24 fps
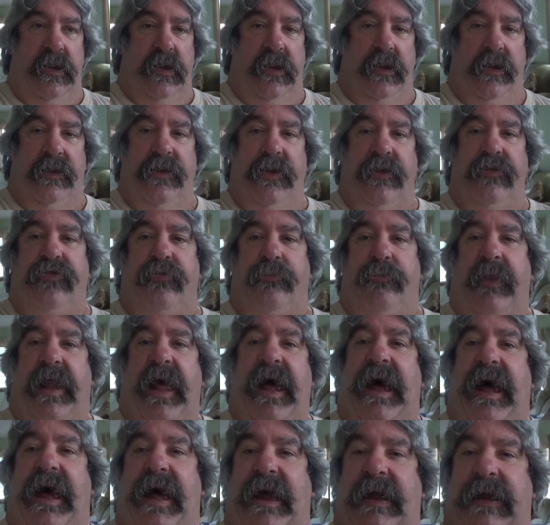And this
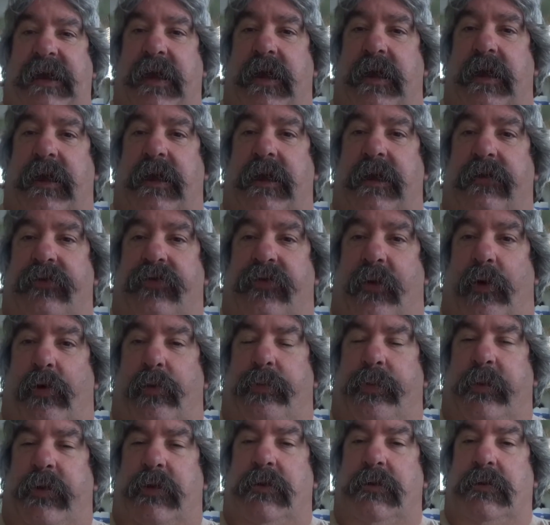vlog is
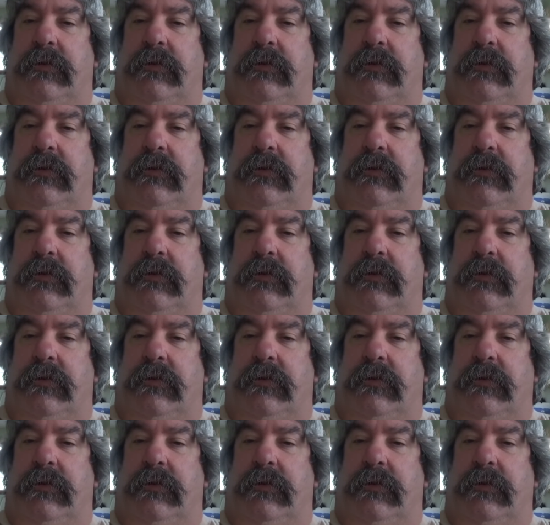over.